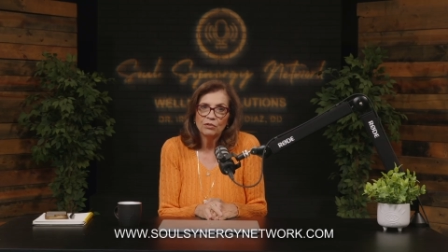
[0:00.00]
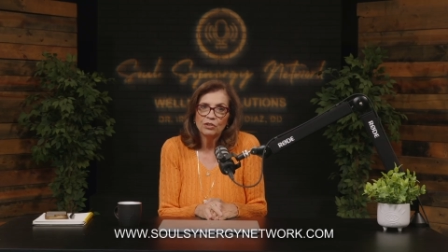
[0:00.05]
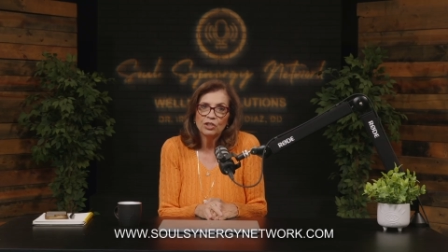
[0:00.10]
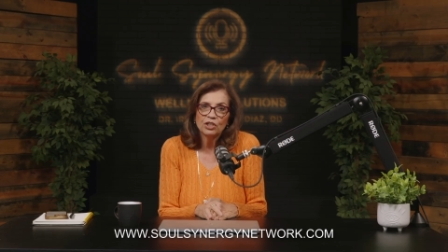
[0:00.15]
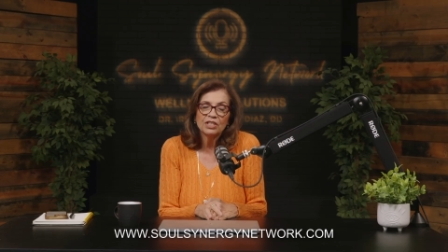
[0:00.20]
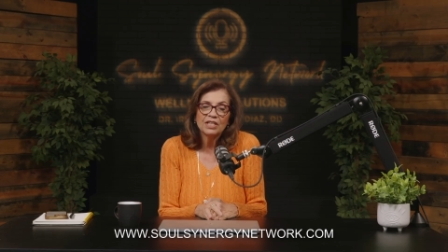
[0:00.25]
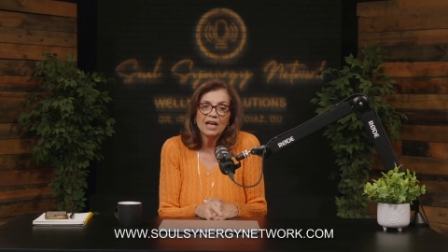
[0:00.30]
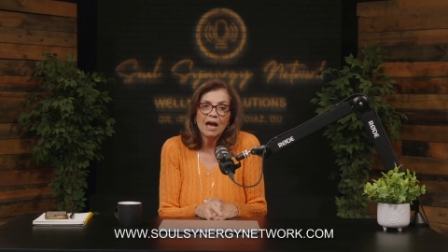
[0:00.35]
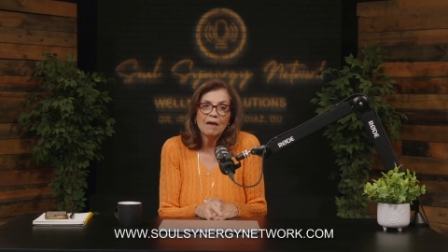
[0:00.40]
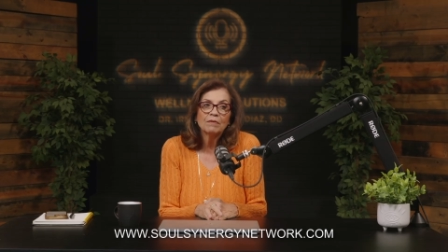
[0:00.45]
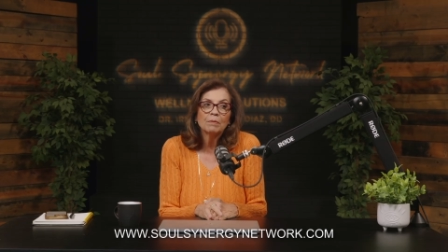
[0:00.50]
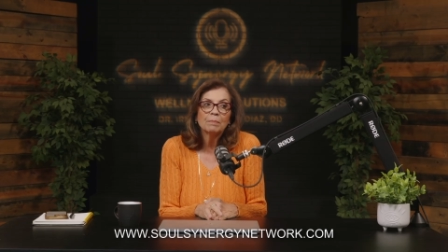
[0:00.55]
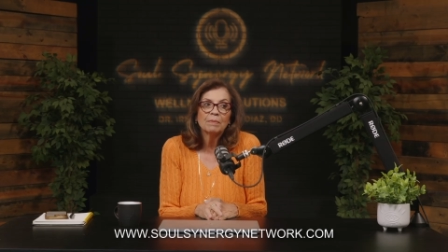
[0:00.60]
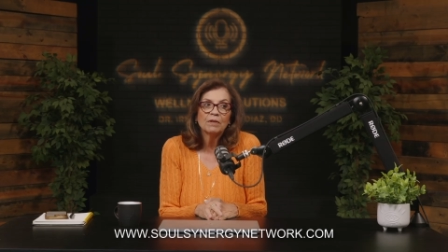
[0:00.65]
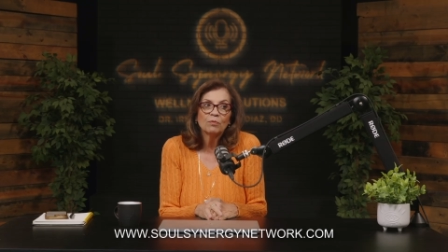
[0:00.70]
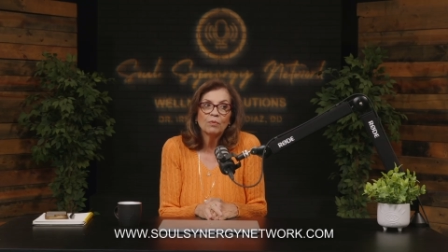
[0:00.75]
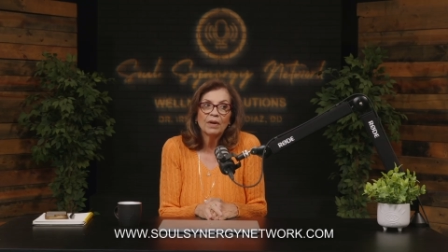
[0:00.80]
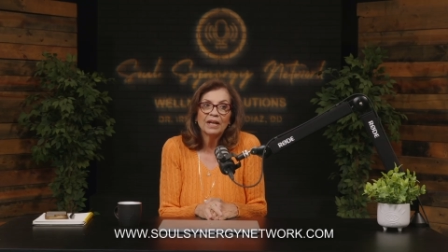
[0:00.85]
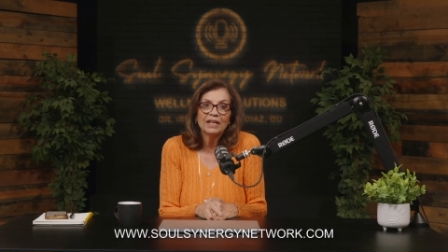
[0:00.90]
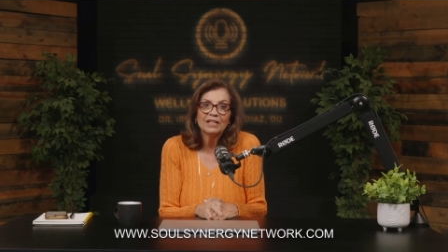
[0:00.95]
just haven't
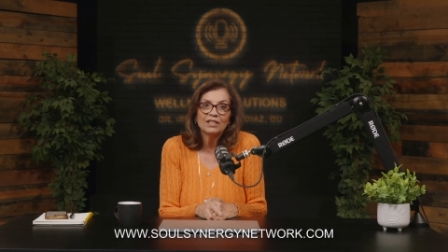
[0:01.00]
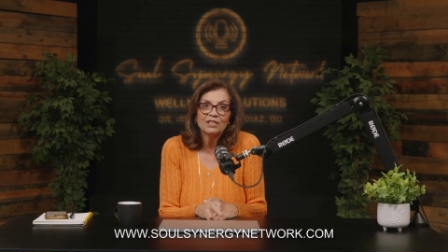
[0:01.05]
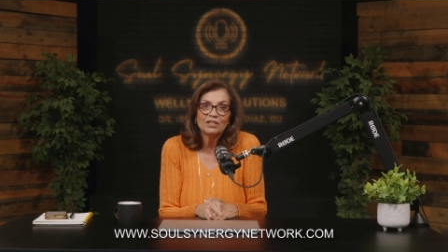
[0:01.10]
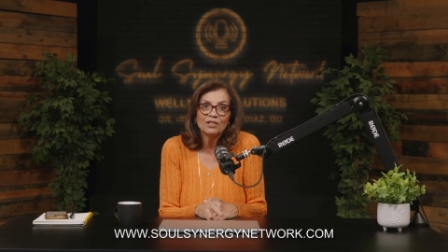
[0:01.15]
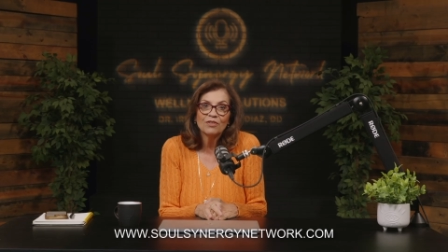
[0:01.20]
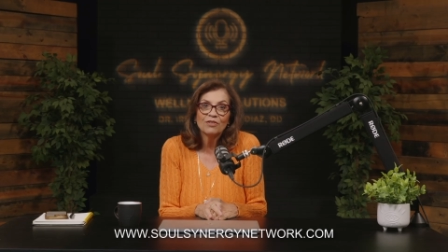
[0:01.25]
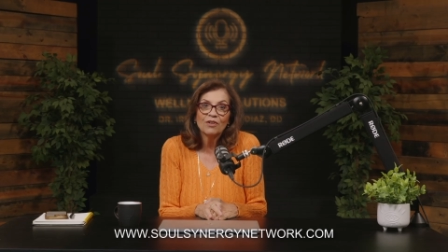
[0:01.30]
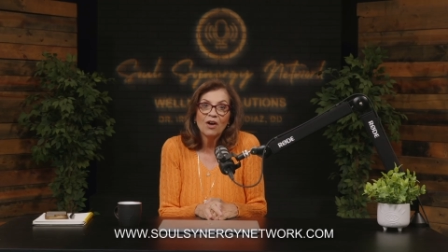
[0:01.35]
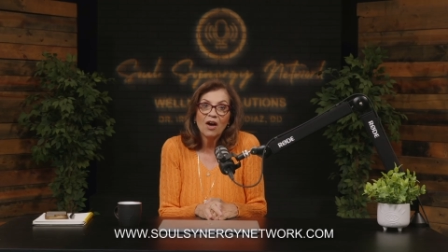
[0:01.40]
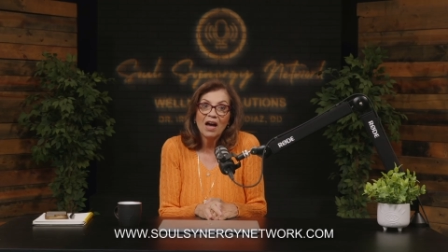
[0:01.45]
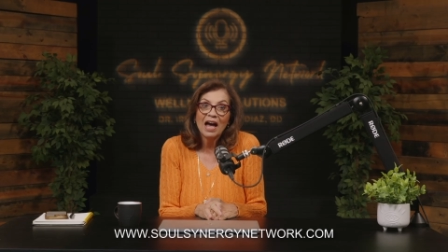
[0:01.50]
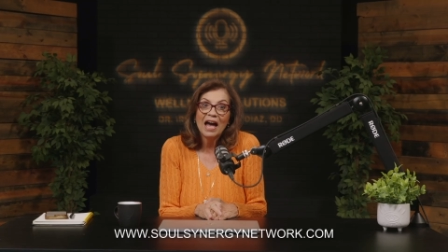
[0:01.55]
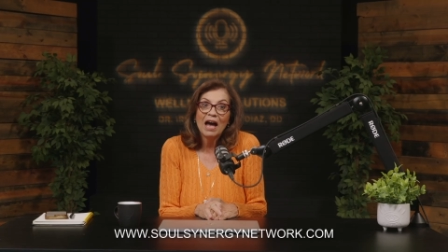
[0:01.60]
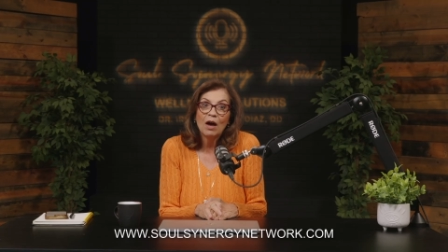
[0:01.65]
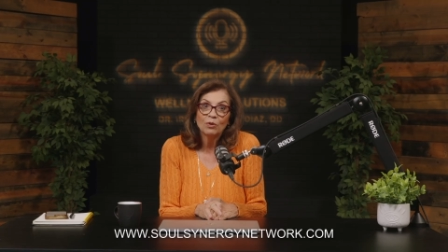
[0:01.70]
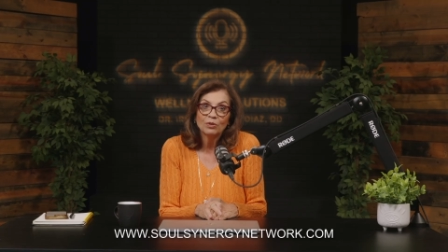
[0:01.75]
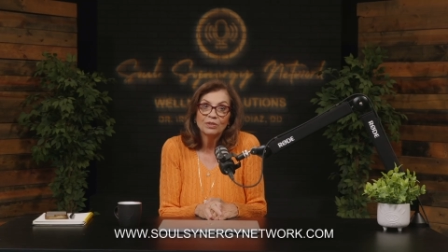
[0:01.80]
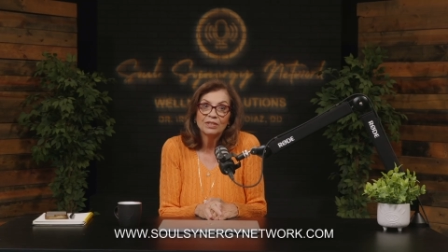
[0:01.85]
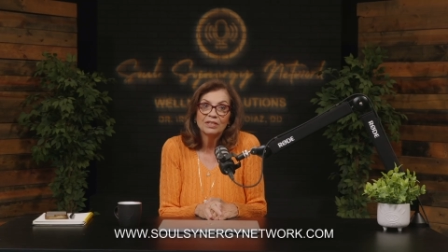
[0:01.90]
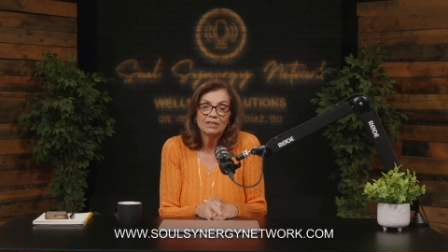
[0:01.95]
been ready to thaw
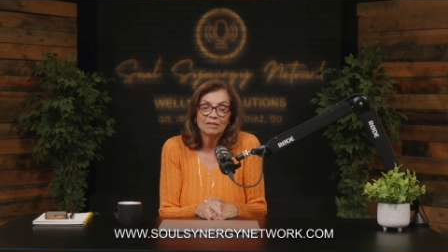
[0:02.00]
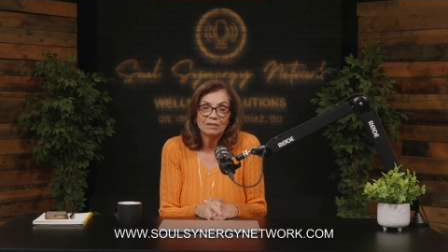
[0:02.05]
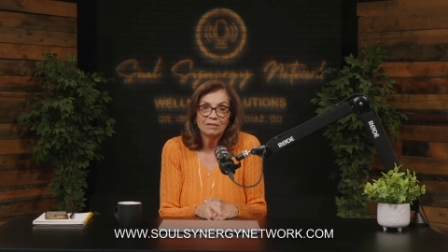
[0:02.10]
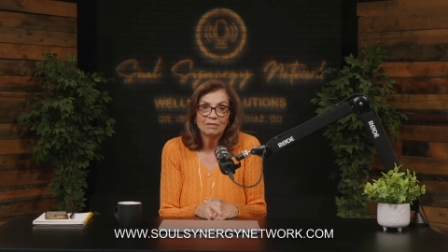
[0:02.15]
out,